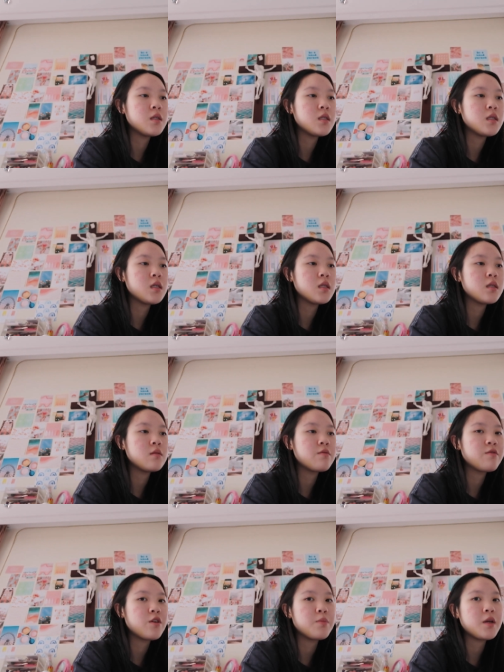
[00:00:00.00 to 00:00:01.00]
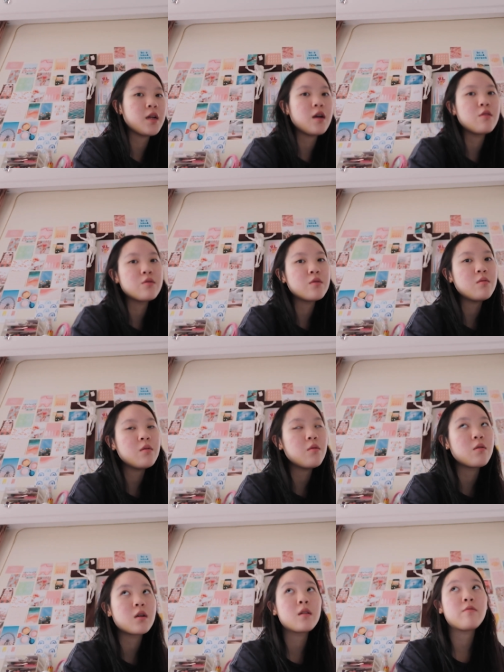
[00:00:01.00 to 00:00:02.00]
business for a bit i also
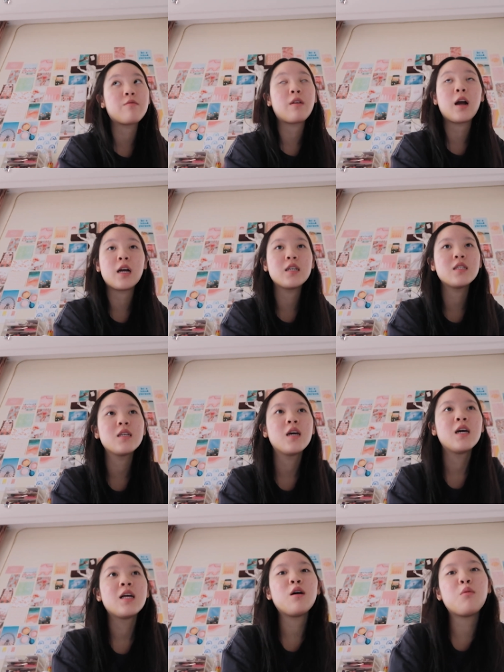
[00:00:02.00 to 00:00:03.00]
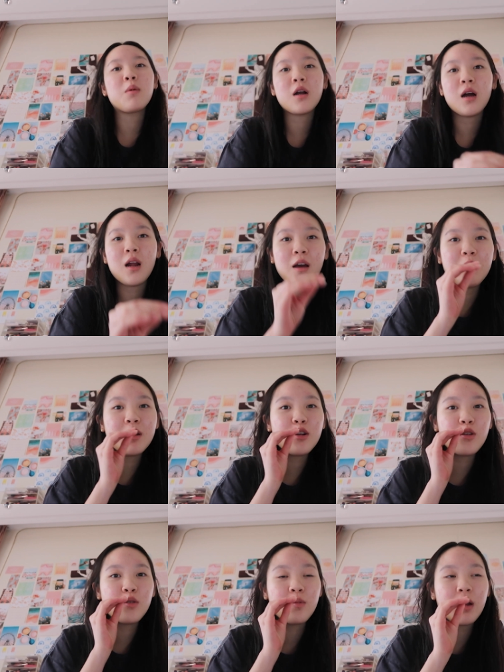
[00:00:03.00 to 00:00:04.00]
ordered fries oh my god i've
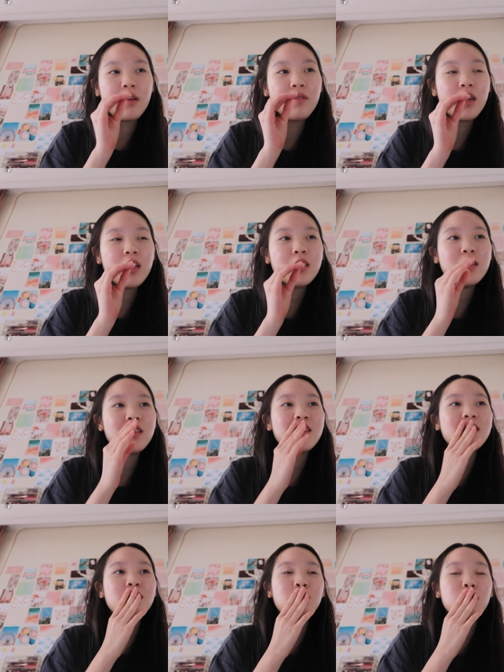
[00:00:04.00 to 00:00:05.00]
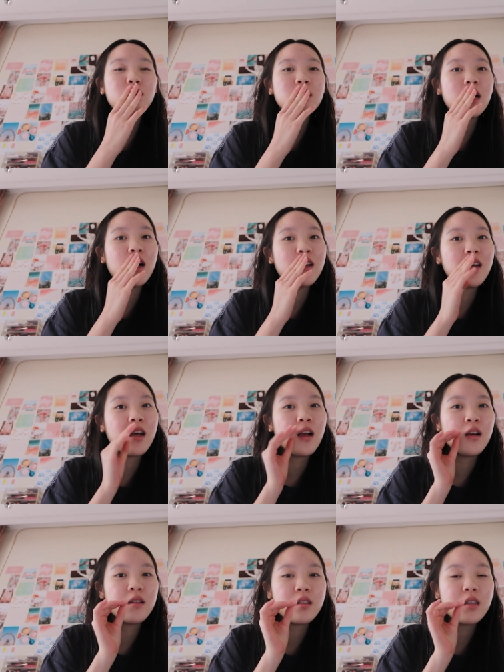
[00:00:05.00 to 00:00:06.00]
been craving the most
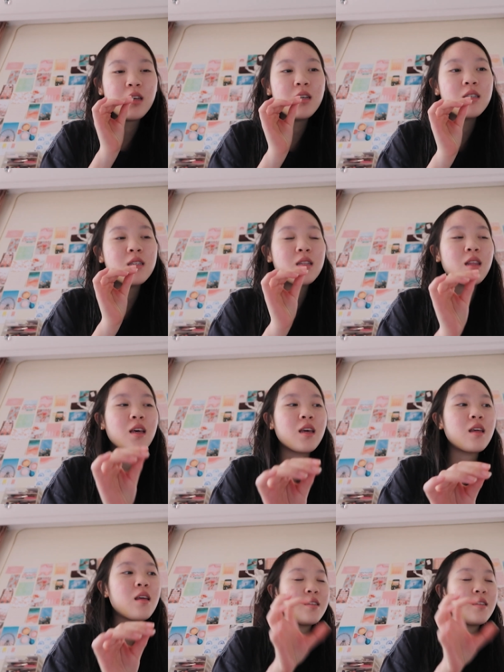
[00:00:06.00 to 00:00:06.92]
unhealthiest like